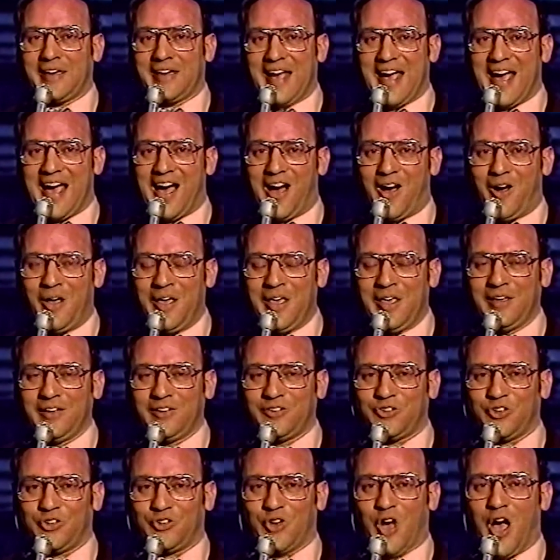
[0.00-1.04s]
now
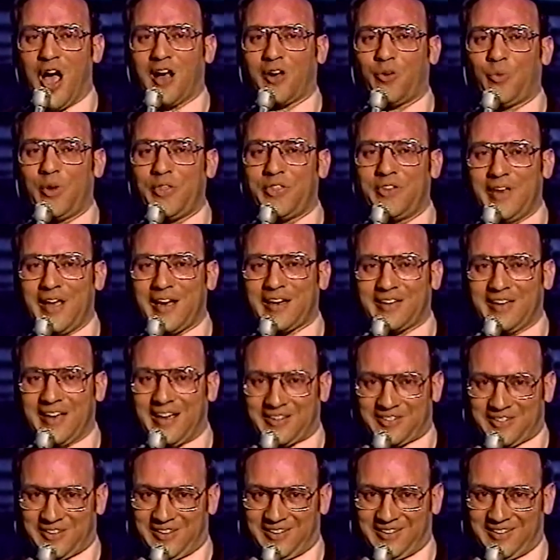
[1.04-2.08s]
to talk with Nick
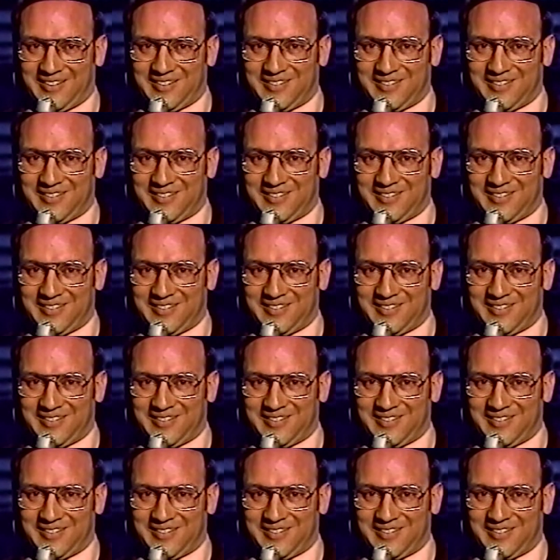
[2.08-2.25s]
Nickson.